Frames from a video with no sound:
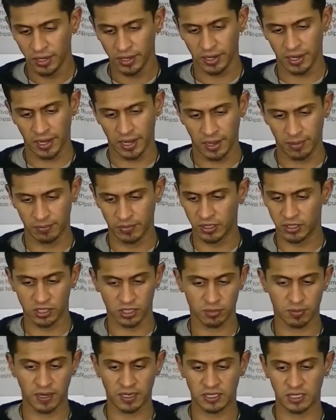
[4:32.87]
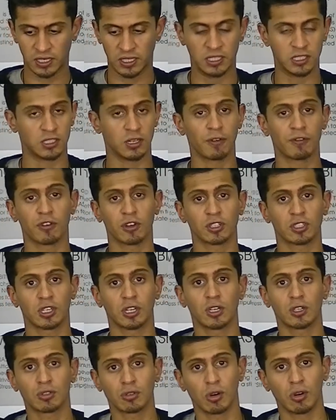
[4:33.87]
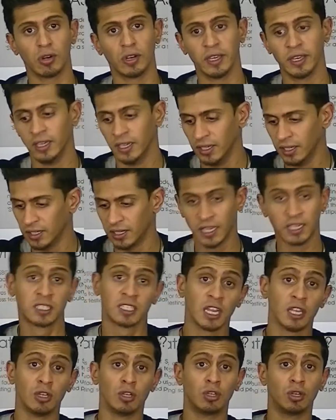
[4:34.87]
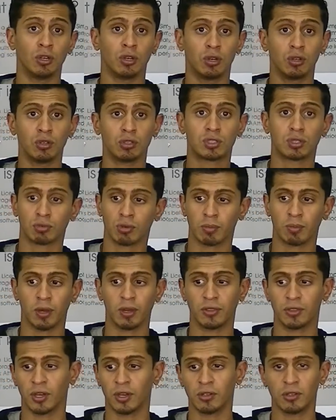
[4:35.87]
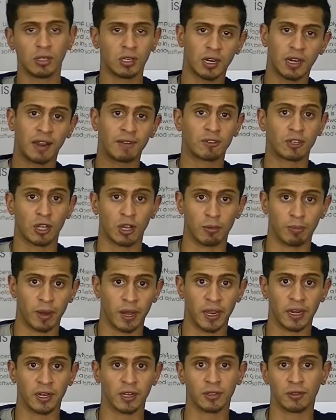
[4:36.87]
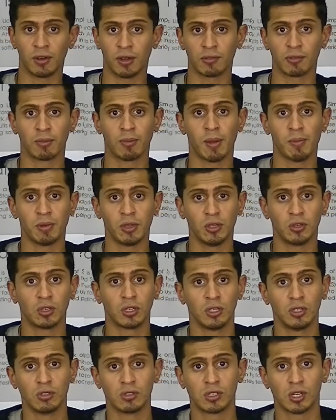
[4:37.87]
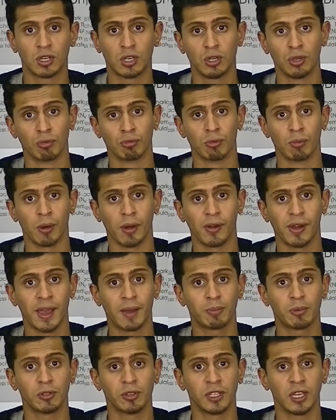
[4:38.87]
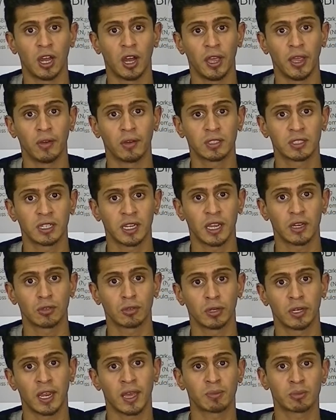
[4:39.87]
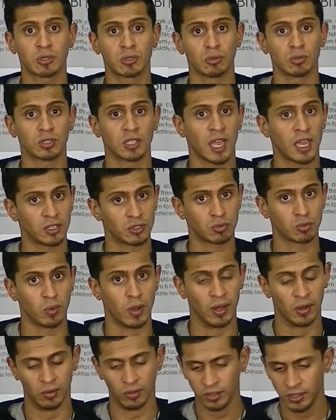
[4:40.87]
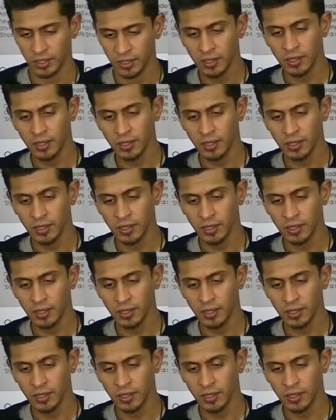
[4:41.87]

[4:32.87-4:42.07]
Um, it just makes it easier for us to control it. Let's say you do lose the remote though, you don't have to go buy another one. Remember you can use the Q remote app on the iOS and Android app stores as well.